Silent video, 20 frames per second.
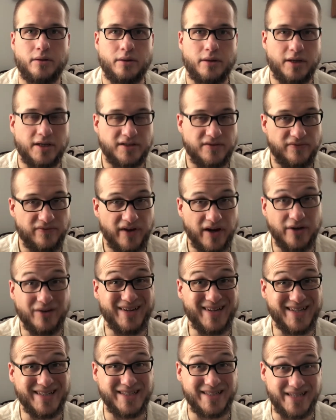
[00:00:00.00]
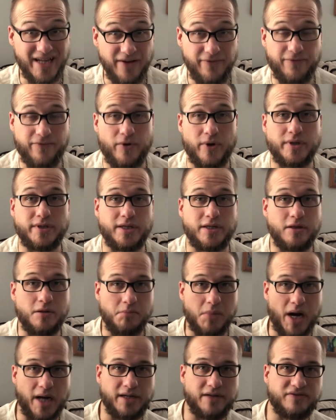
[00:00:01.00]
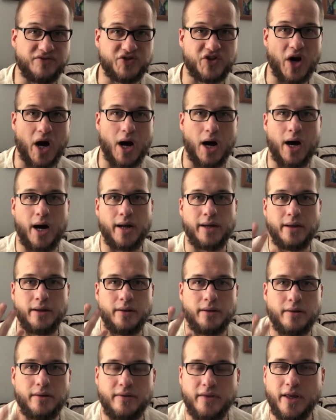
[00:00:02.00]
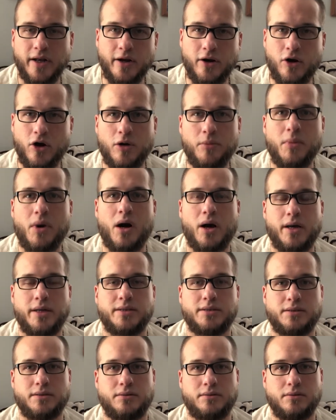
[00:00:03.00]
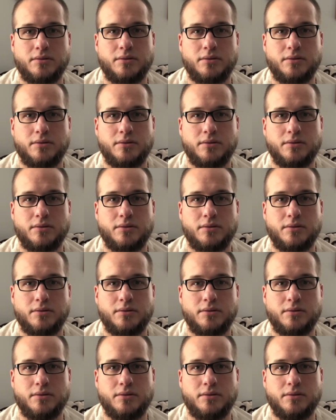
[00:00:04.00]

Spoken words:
is very different in the mind of God than in our minds.